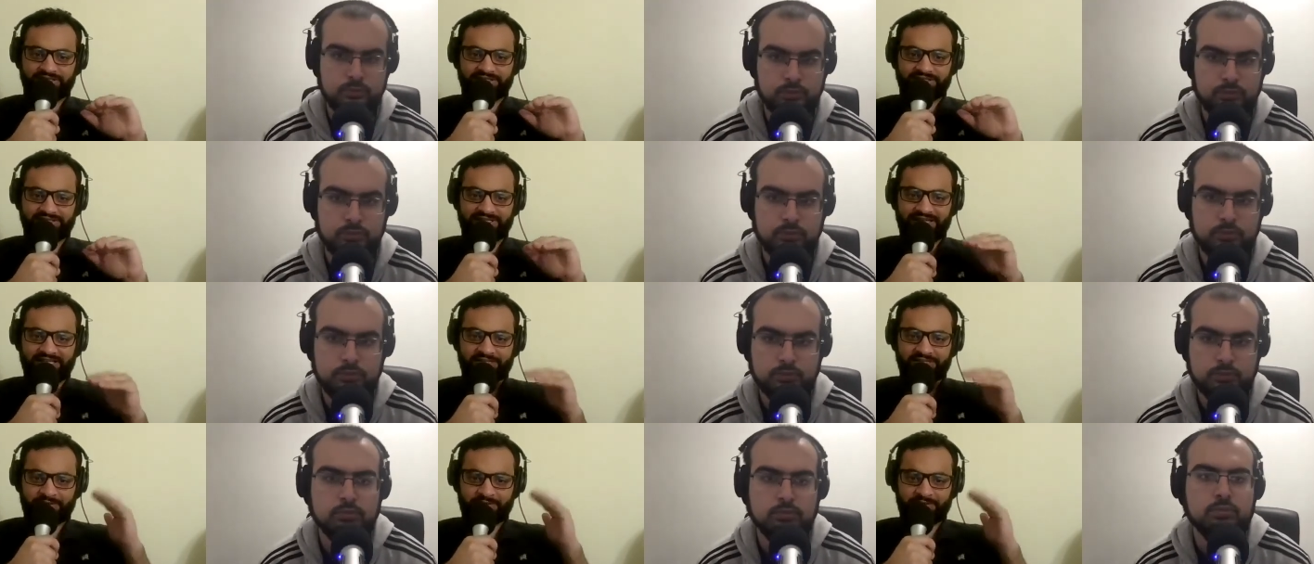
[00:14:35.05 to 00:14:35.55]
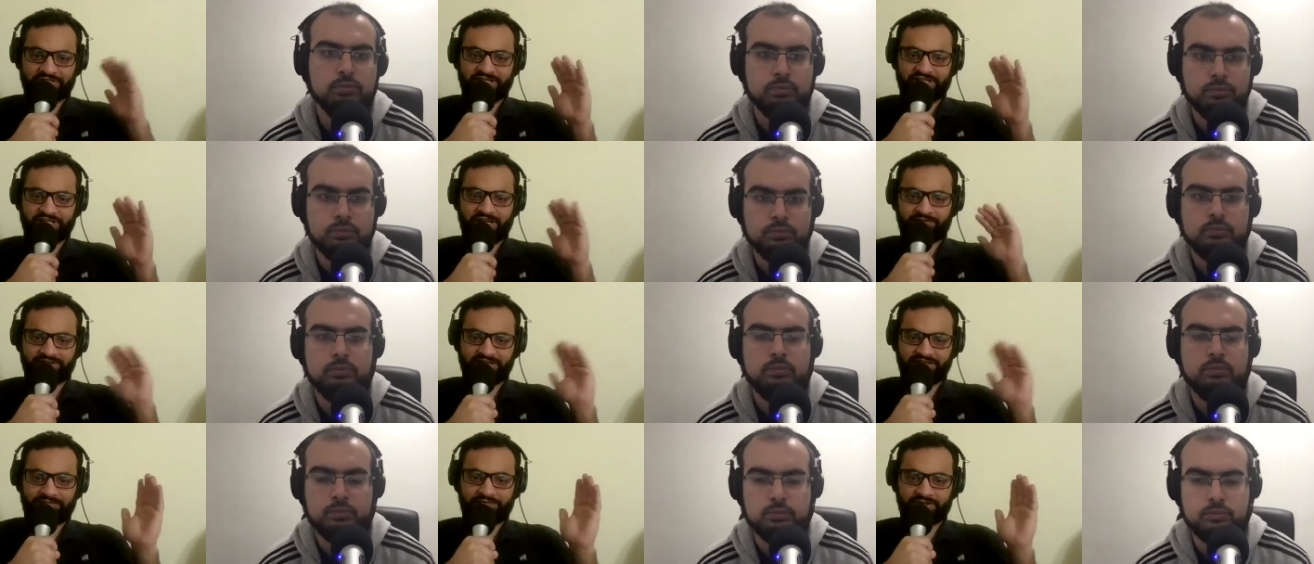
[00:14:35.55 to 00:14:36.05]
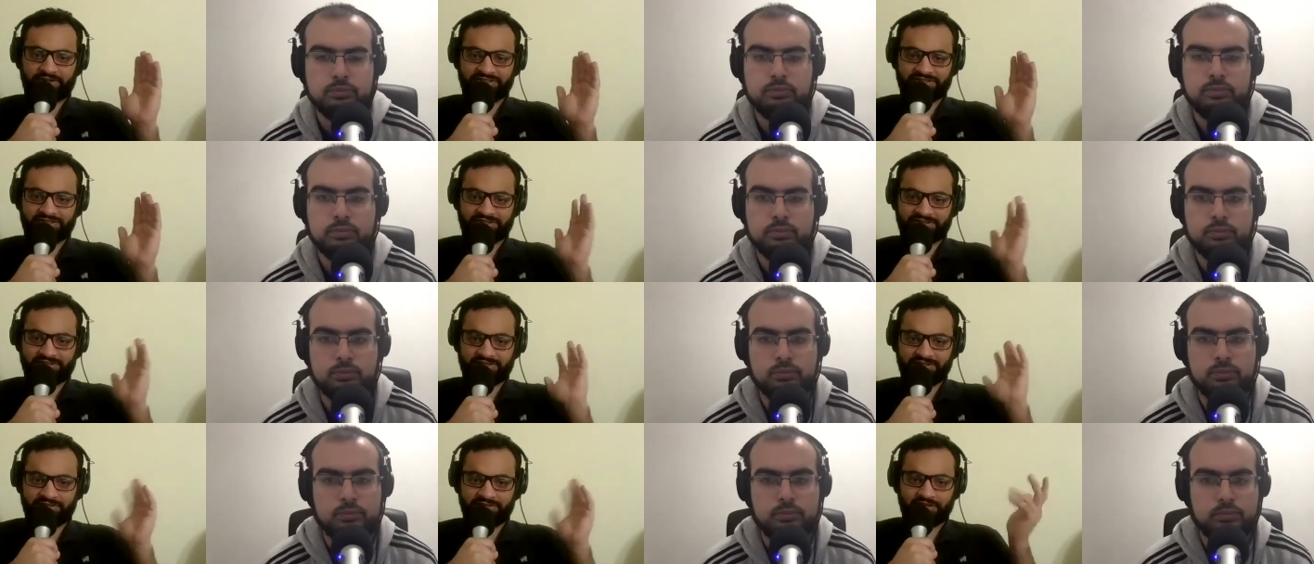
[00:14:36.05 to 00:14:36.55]
Speaker 1: especially after that first
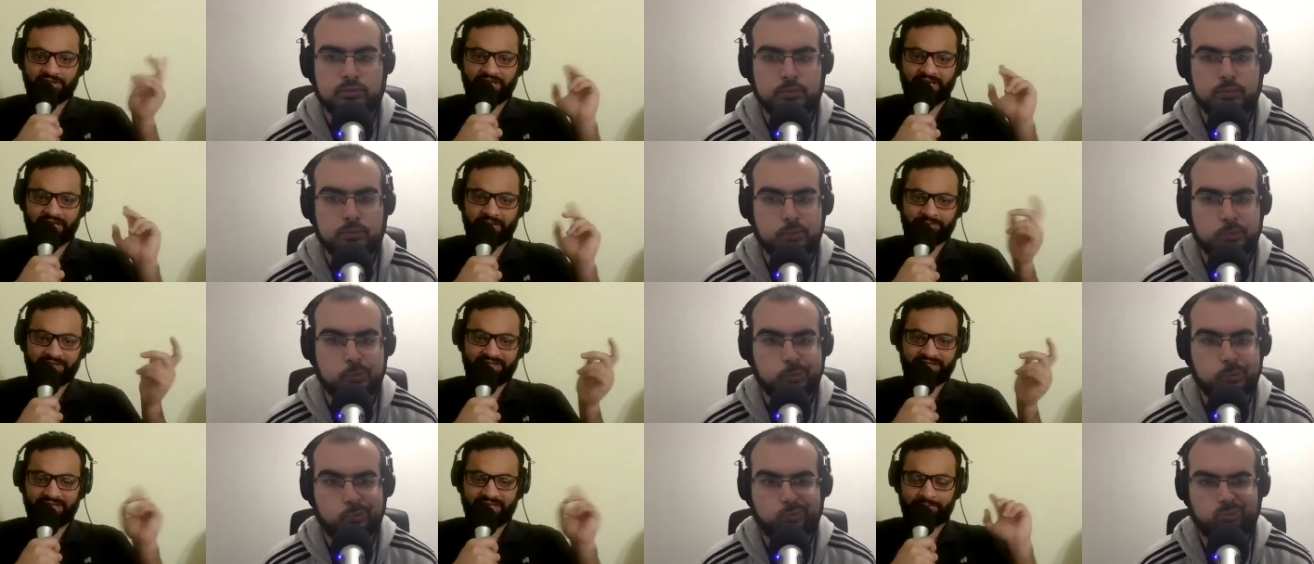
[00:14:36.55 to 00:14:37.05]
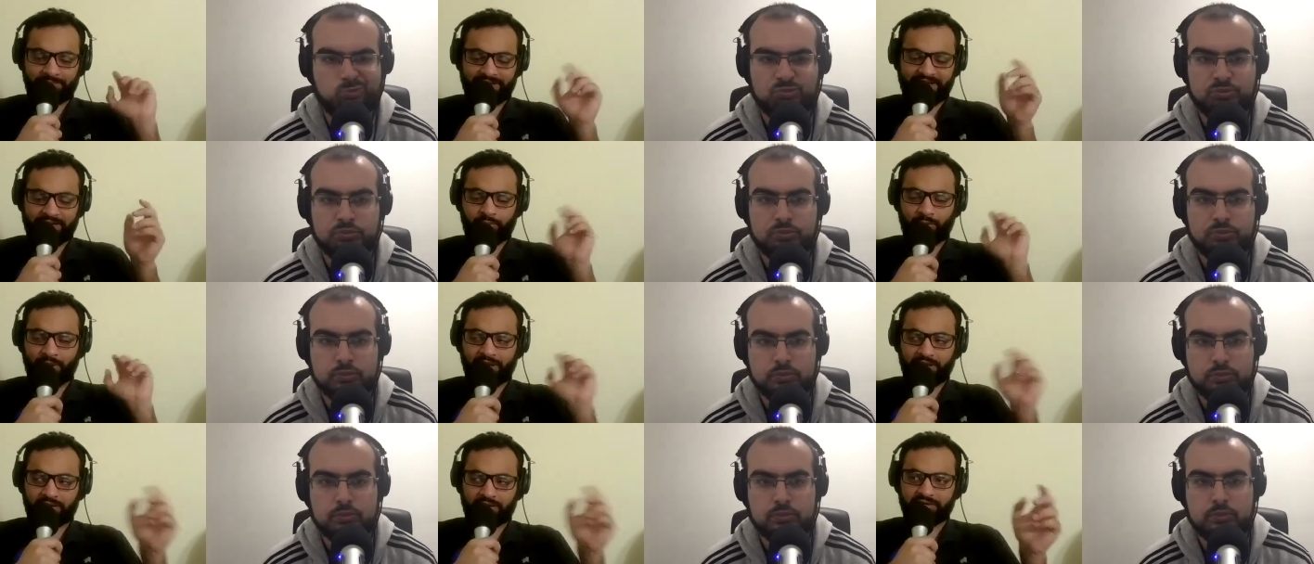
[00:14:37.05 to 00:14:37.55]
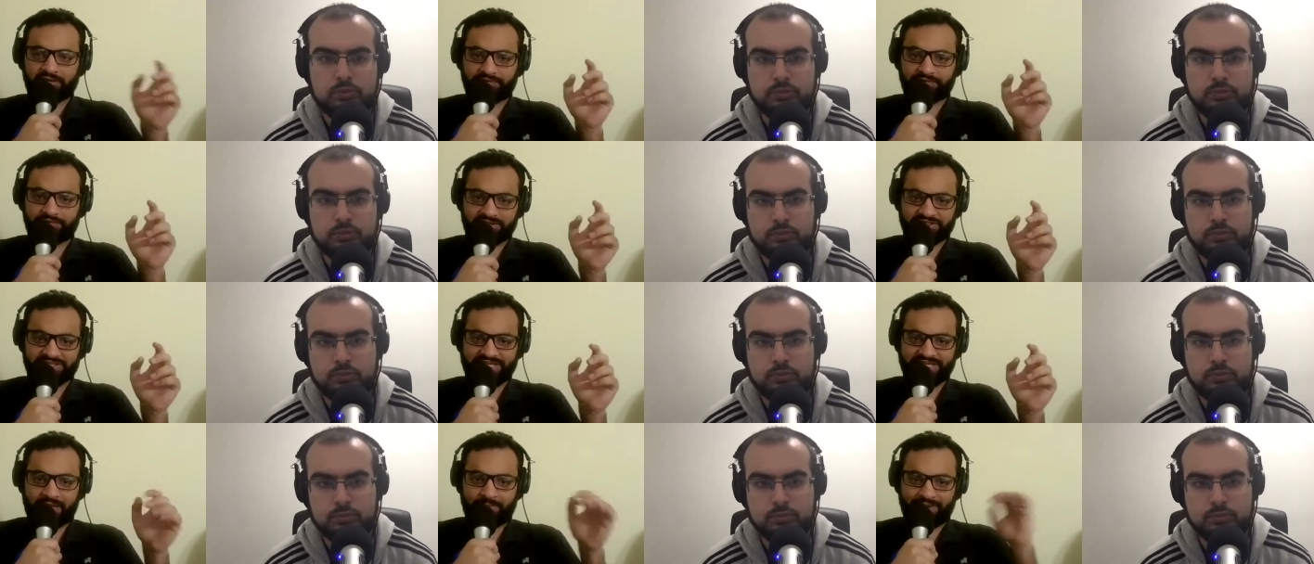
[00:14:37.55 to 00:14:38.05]
the game that they played well in the first
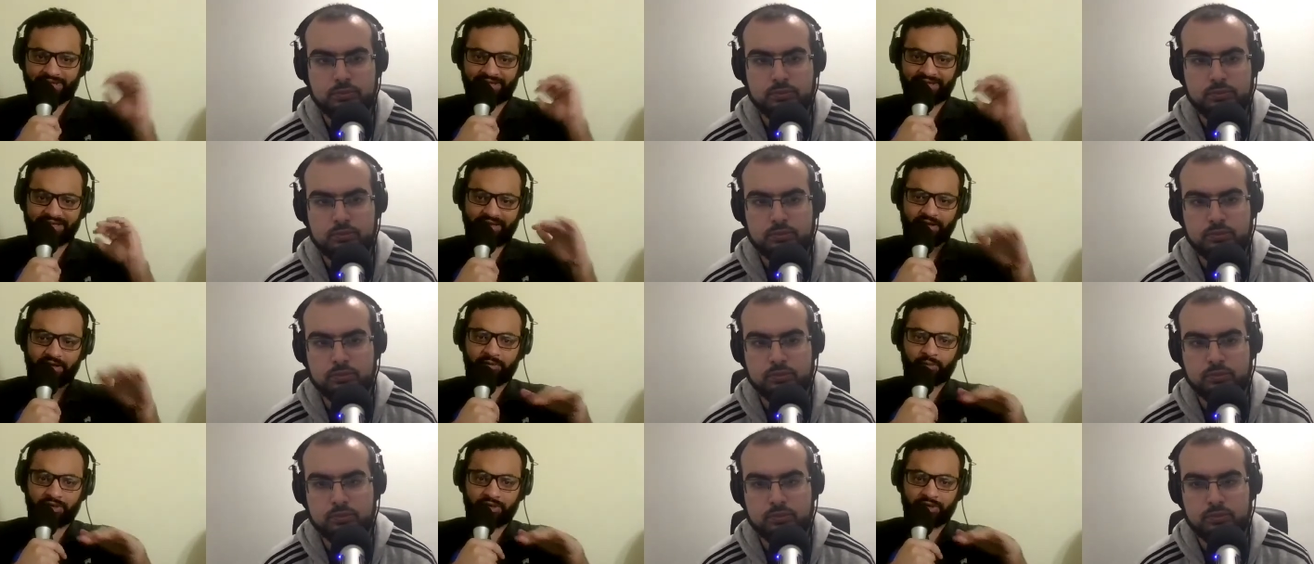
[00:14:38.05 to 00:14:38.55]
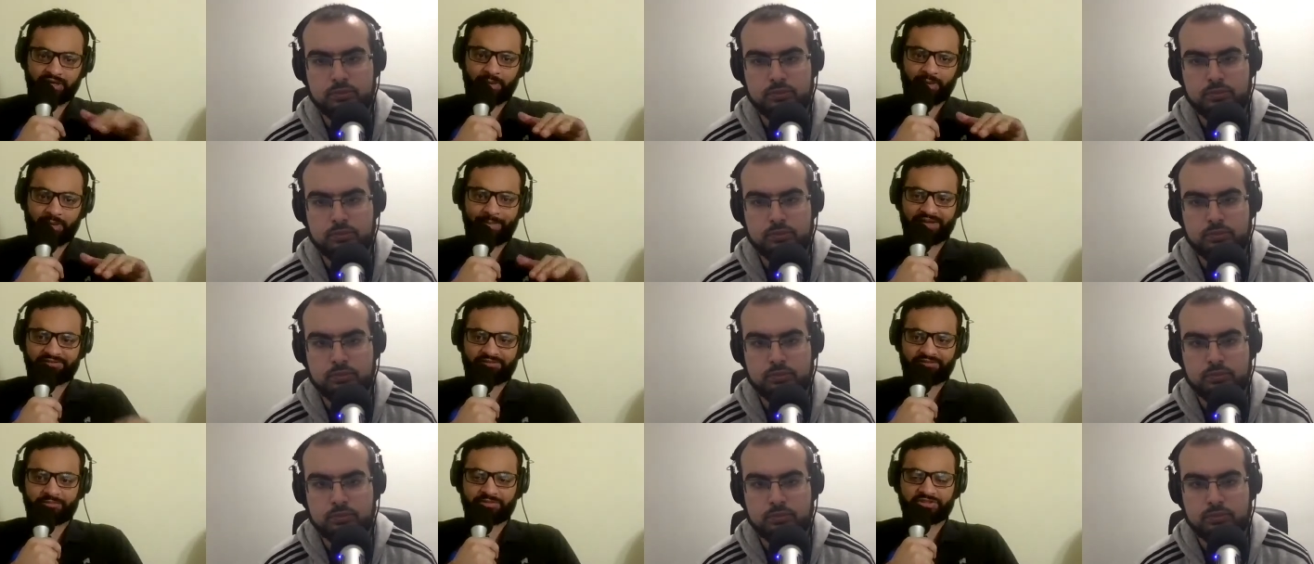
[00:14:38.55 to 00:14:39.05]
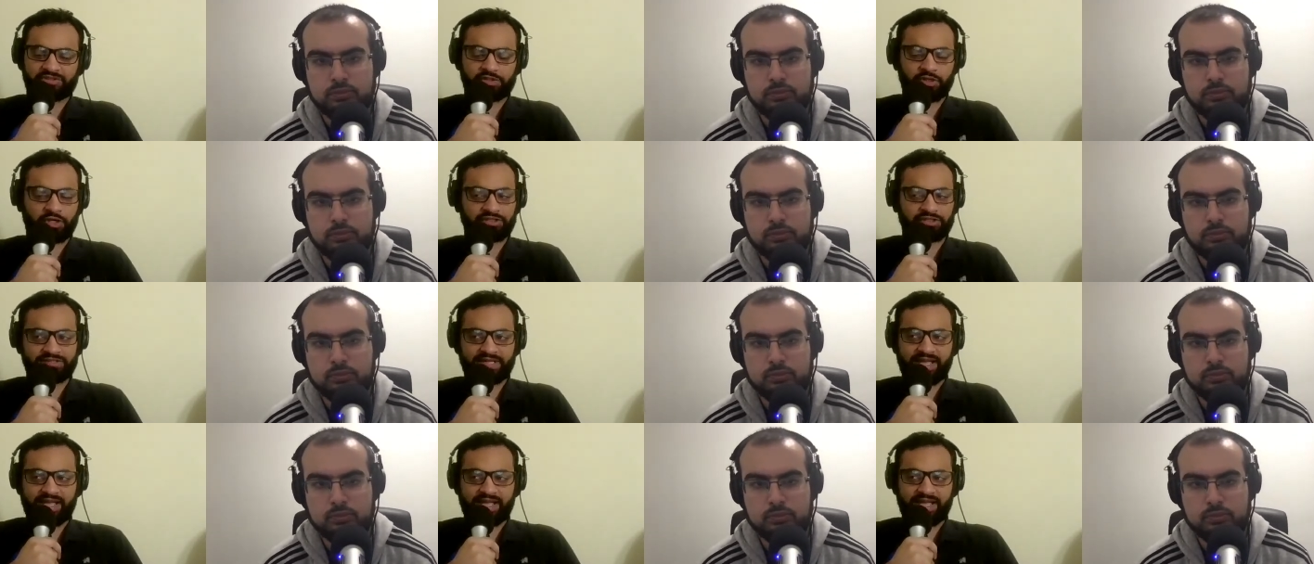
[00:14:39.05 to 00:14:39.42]
game, and they kind of want to come back from this loss.